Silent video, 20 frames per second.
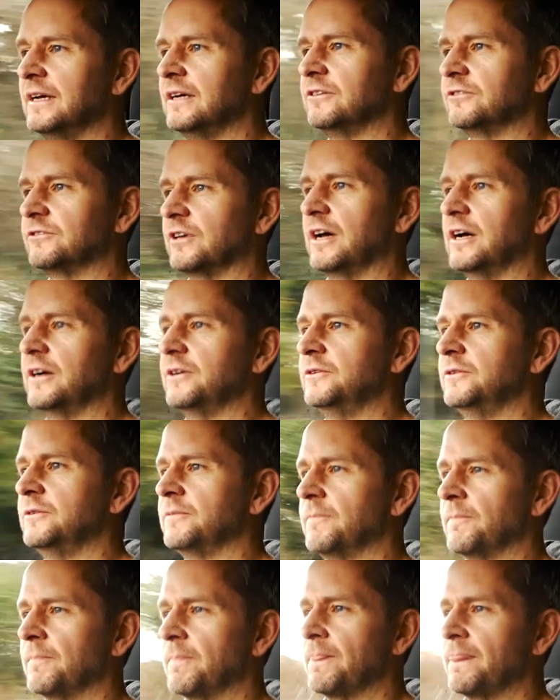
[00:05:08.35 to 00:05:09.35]
So,
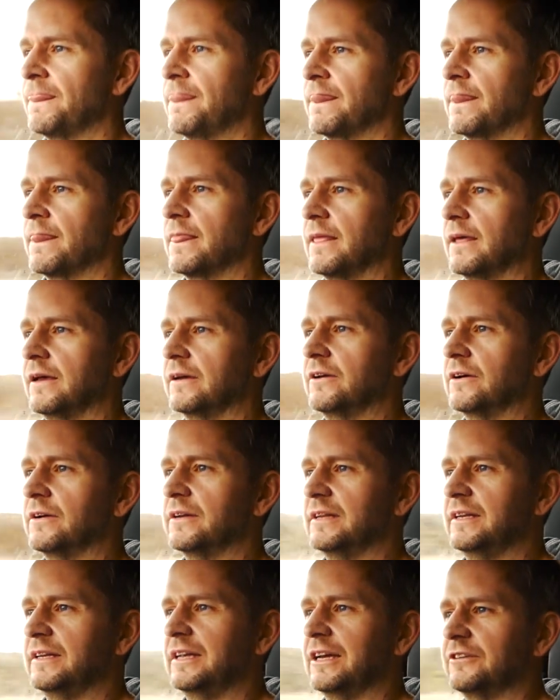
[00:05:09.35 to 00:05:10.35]
got
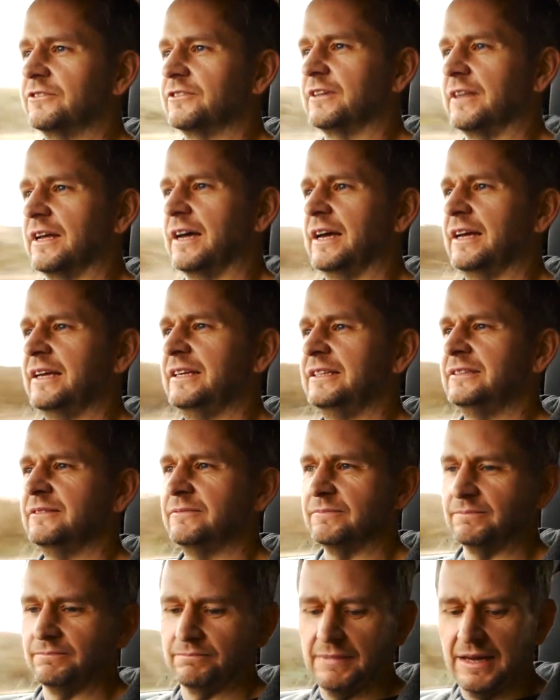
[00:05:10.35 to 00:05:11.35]
in yesterday,
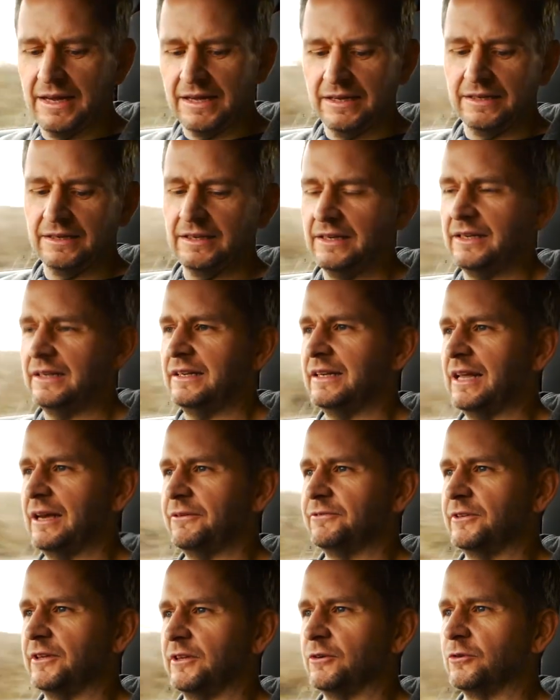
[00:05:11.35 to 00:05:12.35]
mainly
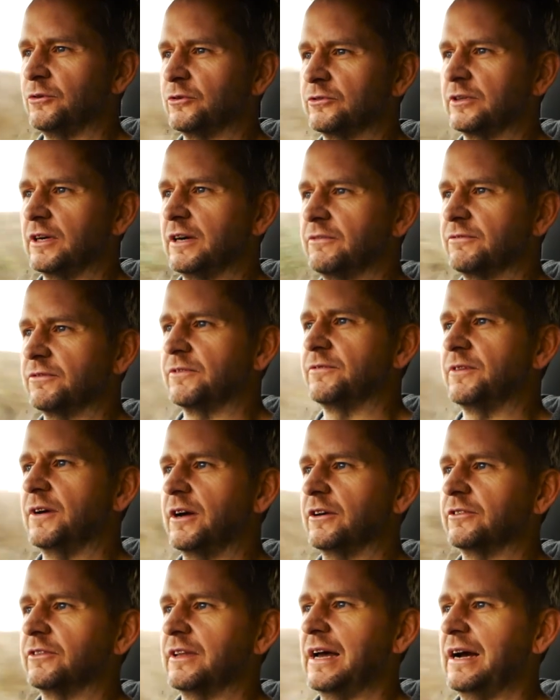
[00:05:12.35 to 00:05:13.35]
left it in auto for the
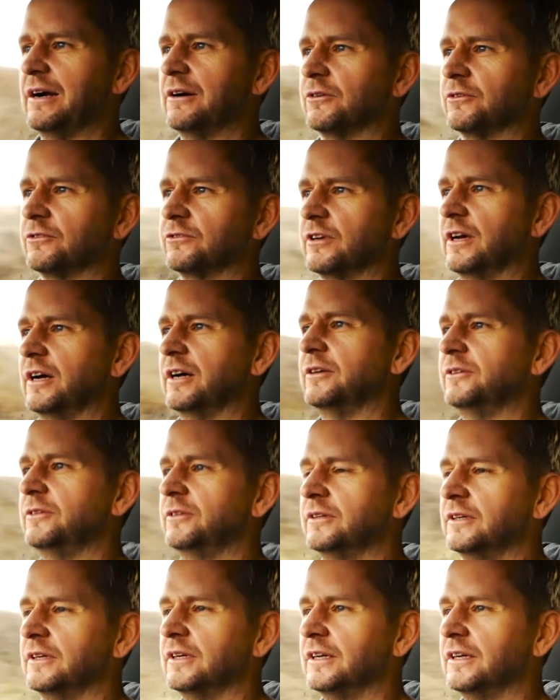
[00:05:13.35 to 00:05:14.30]
first hour or so,